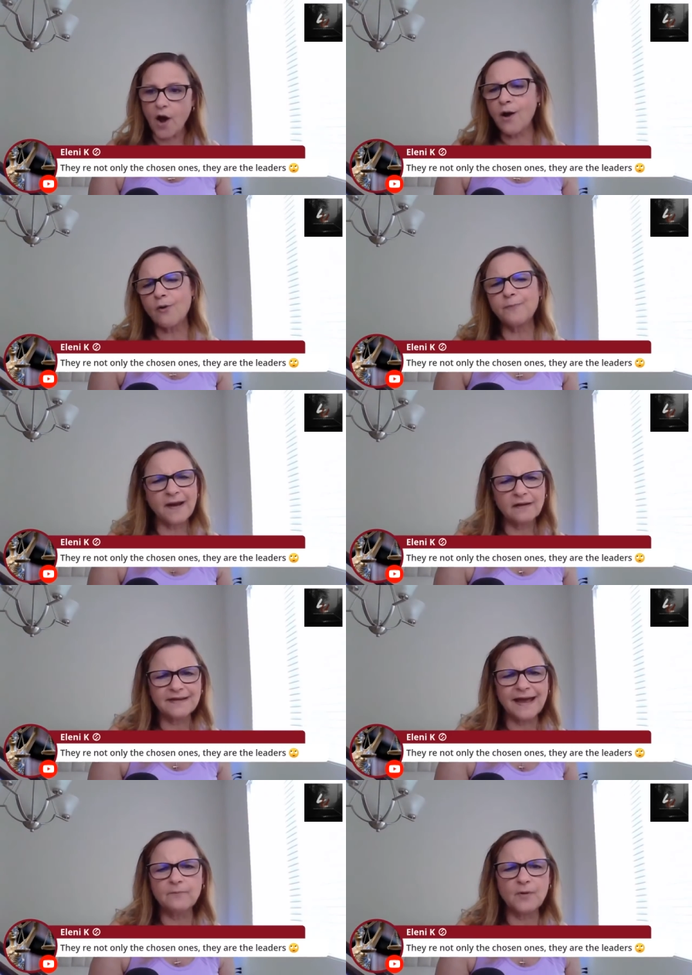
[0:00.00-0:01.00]
Oh,
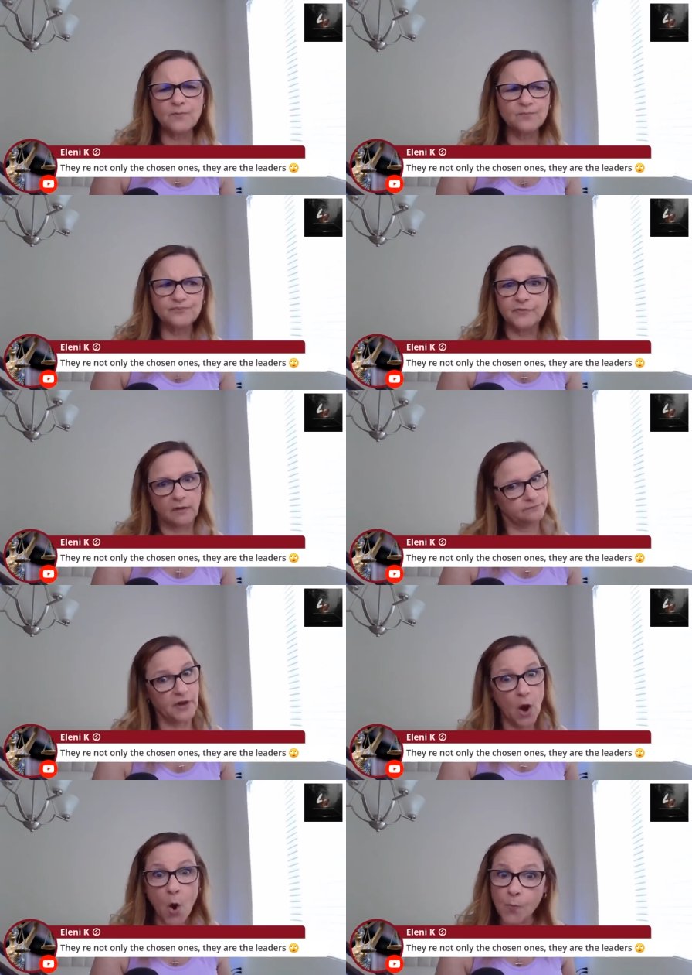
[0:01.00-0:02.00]
yeah, well,
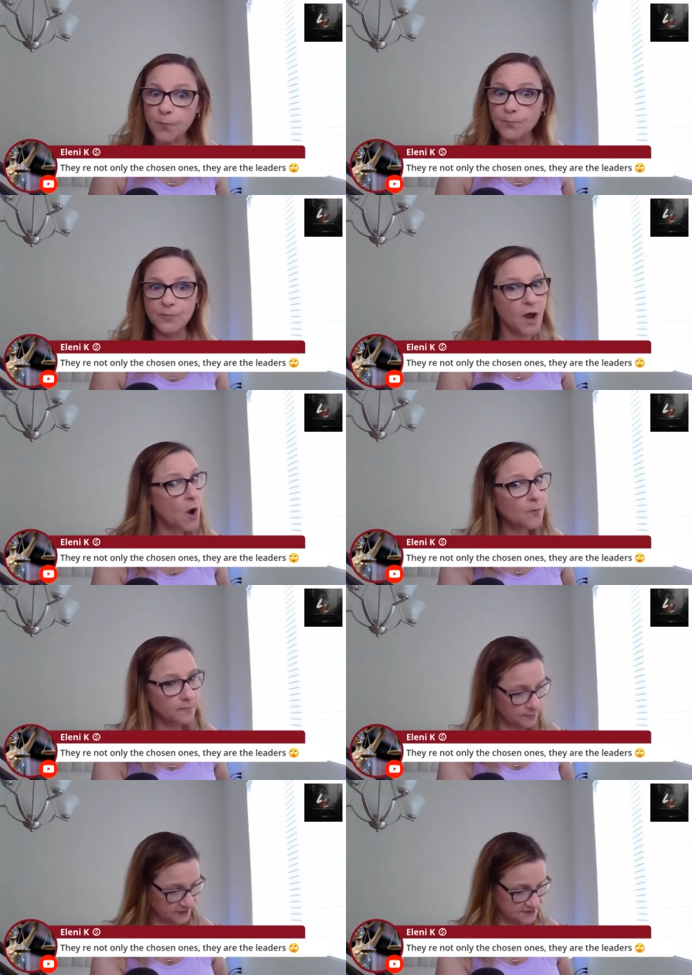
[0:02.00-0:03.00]
nope,
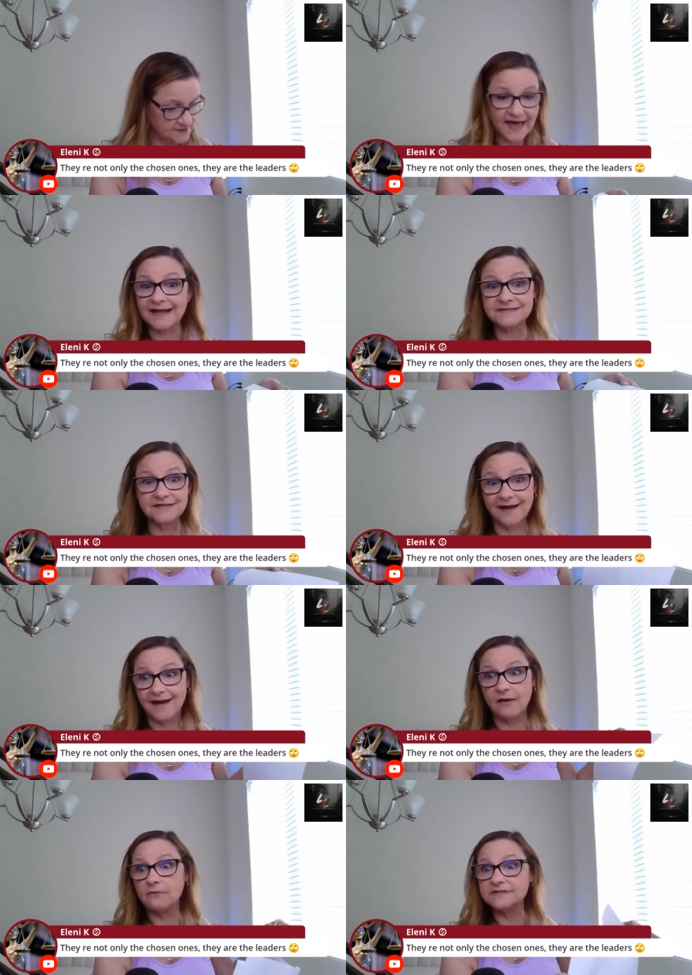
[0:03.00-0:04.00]
because that's not
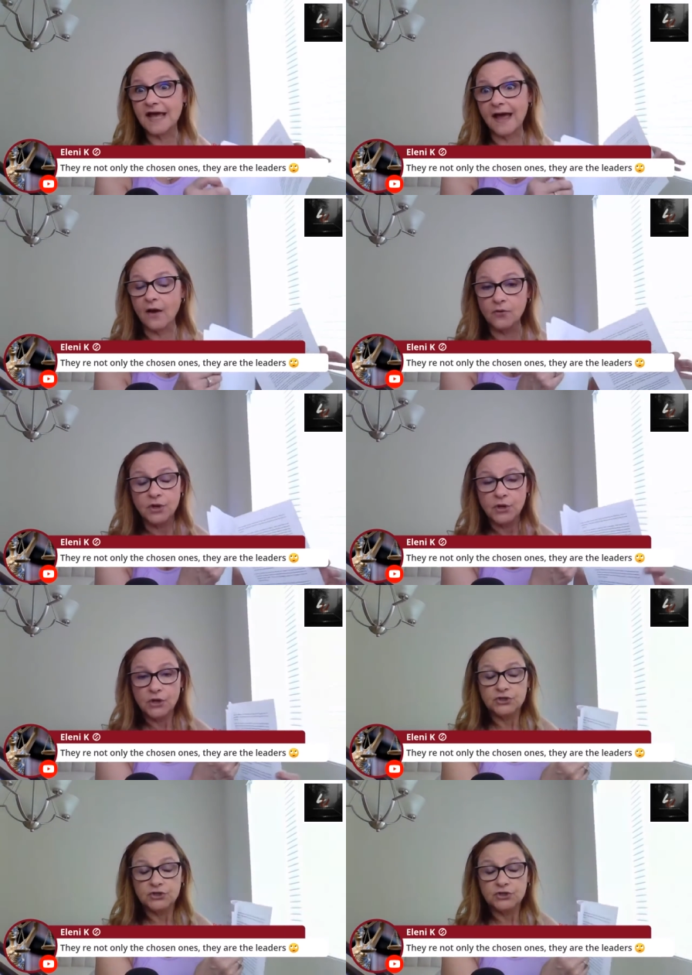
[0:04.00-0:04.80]
how it went down.